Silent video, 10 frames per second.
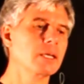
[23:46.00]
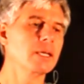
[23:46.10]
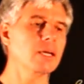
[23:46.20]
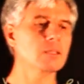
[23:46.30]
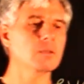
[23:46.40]

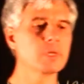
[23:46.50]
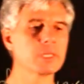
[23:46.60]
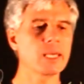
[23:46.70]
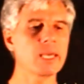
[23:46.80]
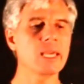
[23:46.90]

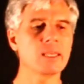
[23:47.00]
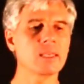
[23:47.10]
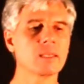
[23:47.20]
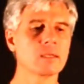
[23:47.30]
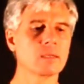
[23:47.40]
element A
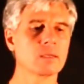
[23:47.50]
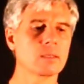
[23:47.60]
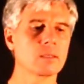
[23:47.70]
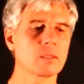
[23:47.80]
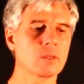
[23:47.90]

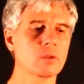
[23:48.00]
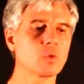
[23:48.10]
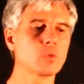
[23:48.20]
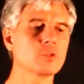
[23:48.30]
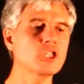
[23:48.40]
in the
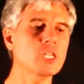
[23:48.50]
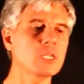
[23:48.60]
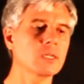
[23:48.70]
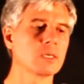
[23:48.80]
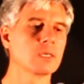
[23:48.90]
group G
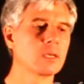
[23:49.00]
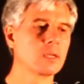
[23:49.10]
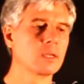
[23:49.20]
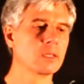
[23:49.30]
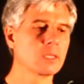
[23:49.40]

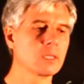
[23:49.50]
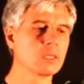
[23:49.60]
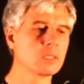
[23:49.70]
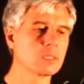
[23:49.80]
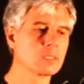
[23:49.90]

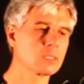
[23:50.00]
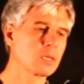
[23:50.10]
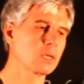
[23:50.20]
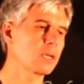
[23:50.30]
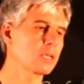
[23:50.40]
is
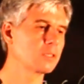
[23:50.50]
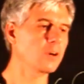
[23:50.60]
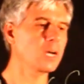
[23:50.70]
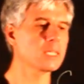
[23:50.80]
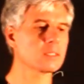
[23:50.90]
a
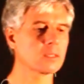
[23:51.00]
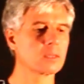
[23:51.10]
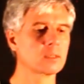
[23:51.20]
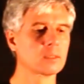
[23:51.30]
divisor